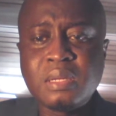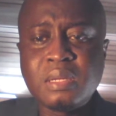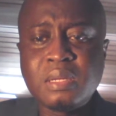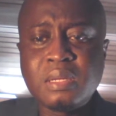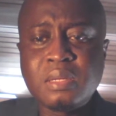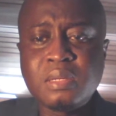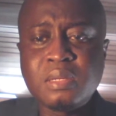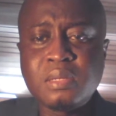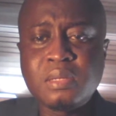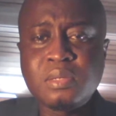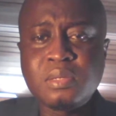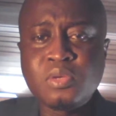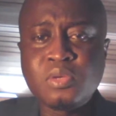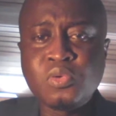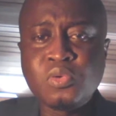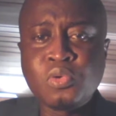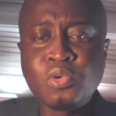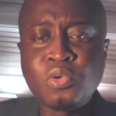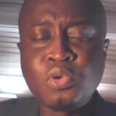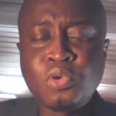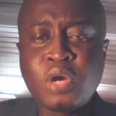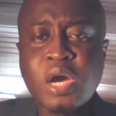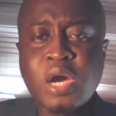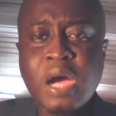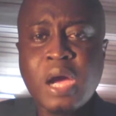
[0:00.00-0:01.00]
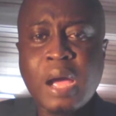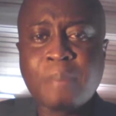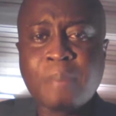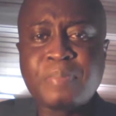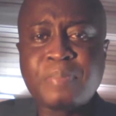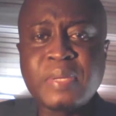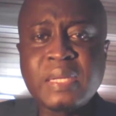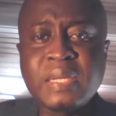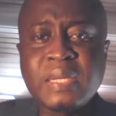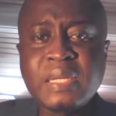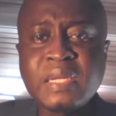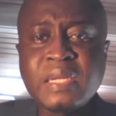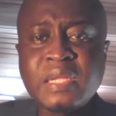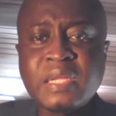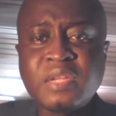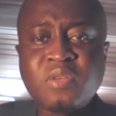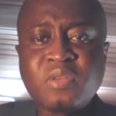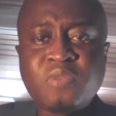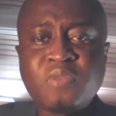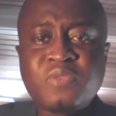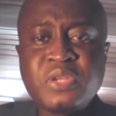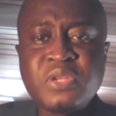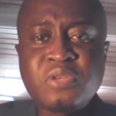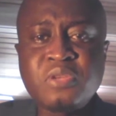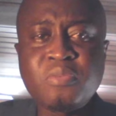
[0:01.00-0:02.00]
you look appealing in your
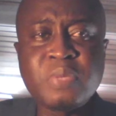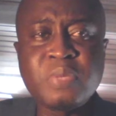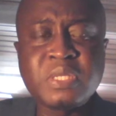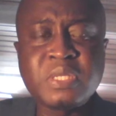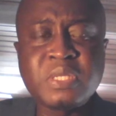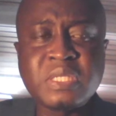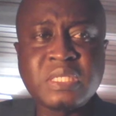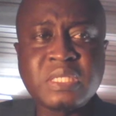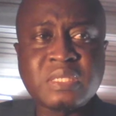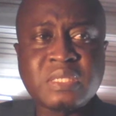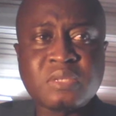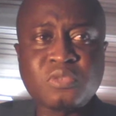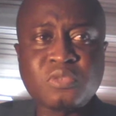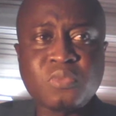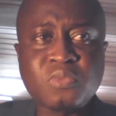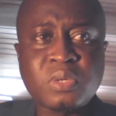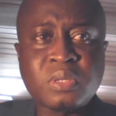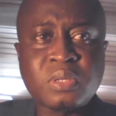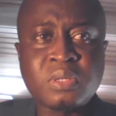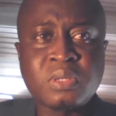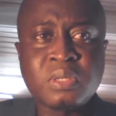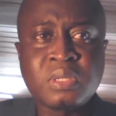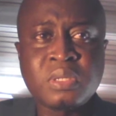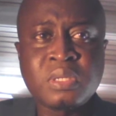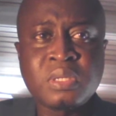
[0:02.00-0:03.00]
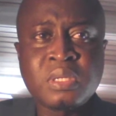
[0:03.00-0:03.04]
video meetings as well.